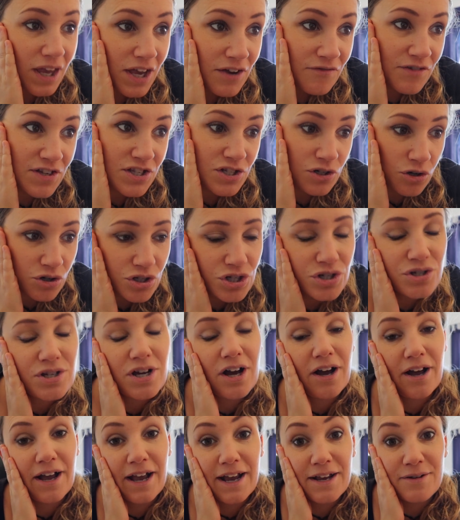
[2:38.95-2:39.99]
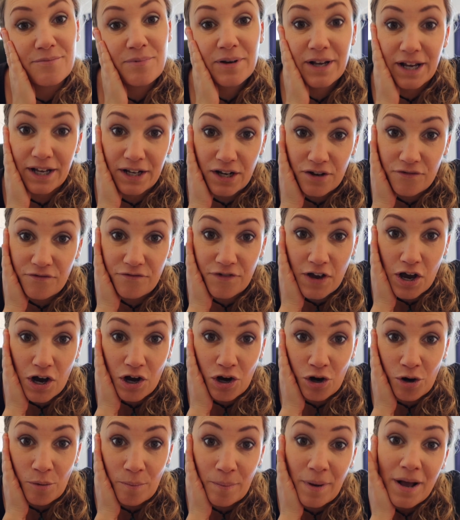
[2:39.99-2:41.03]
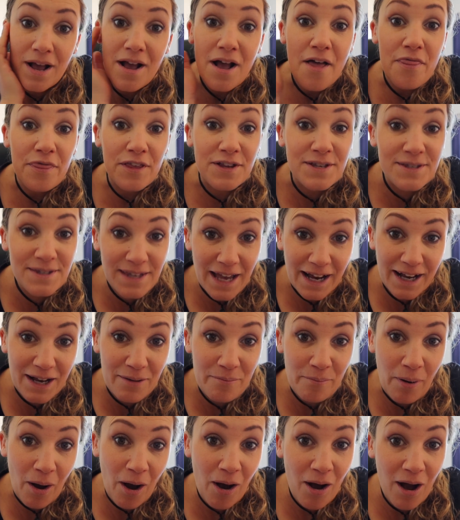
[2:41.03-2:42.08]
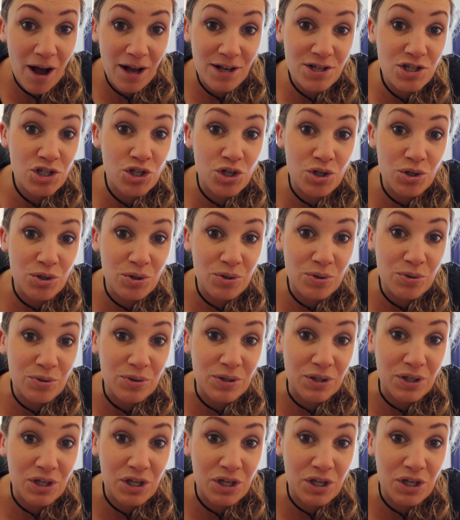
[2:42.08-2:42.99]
if he's not too tired, we're gonna film the second part to the